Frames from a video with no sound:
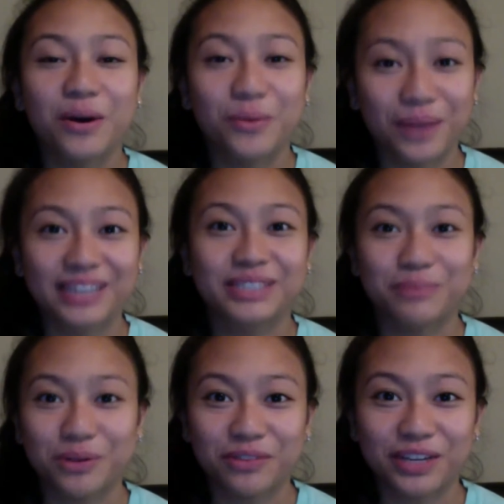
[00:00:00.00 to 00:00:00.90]
a way to
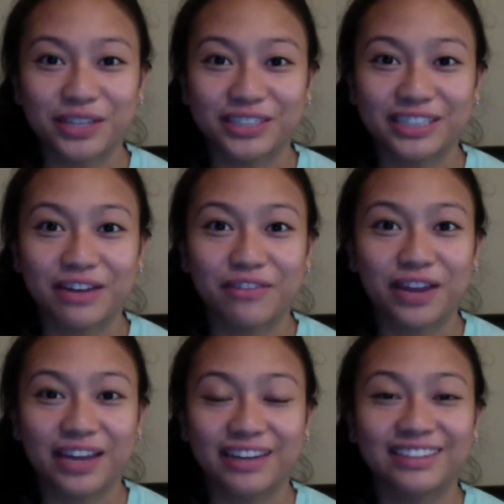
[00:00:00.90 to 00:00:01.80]
motivate yourself
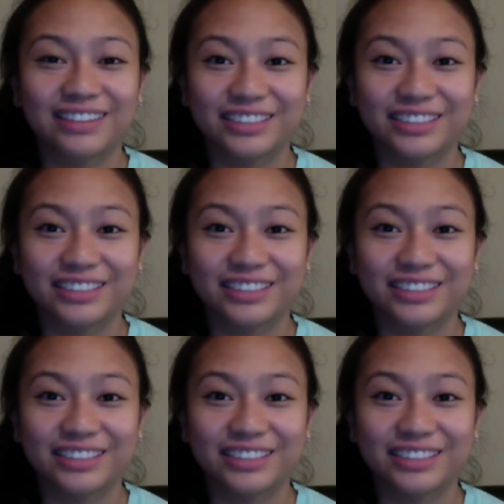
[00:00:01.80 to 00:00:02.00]
and,